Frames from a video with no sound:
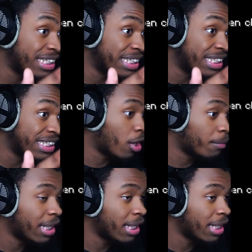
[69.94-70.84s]
Um,
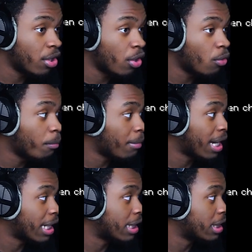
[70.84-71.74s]
and oh
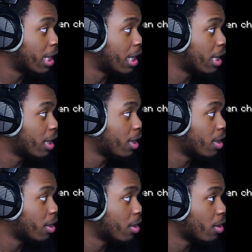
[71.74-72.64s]
my god,
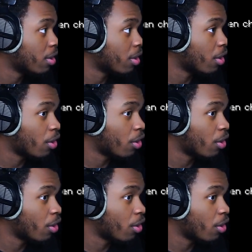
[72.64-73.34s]
R T